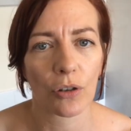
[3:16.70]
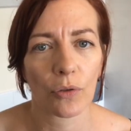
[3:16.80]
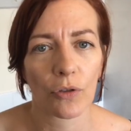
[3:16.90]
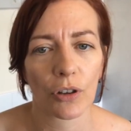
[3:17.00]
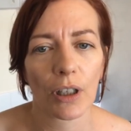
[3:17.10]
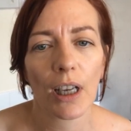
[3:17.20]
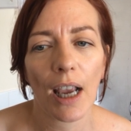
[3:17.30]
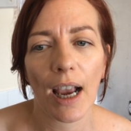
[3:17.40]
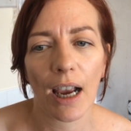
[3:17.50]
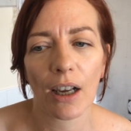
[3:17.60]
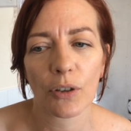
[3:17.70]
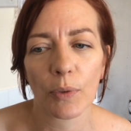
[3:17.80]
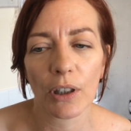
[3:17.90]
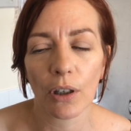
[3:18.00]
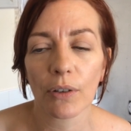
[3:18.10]
children, and
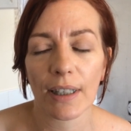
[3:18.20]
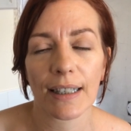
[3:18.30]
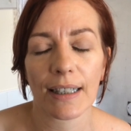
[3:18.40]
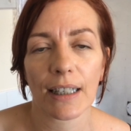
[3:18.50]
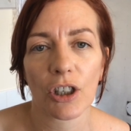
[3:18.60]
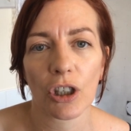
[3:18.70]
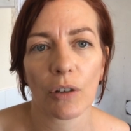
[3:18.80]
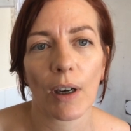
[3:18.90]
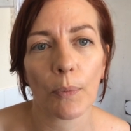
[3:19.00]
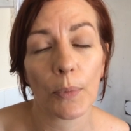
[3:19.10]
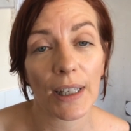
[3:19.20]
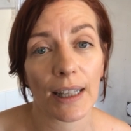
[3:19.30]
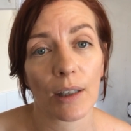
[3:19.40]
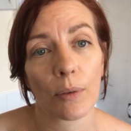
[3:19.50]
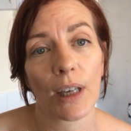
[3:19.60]
we know this is an issue and we
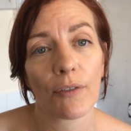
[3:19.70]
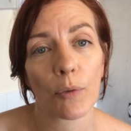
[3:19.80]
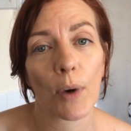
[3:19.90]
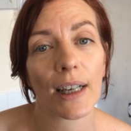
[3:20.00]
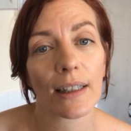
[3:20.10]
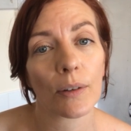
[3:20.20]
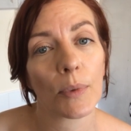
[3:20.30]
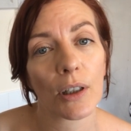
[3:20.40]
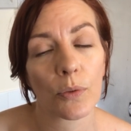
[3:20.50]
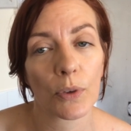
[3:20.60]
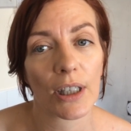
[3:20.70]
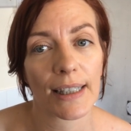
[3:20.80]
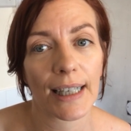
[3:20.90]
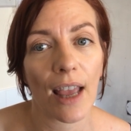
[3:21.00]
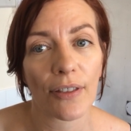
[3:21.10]
think we have a way that we could work
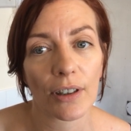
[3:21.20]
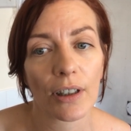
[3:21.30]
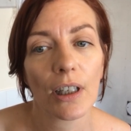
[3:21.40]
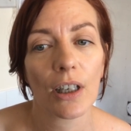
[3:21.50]
together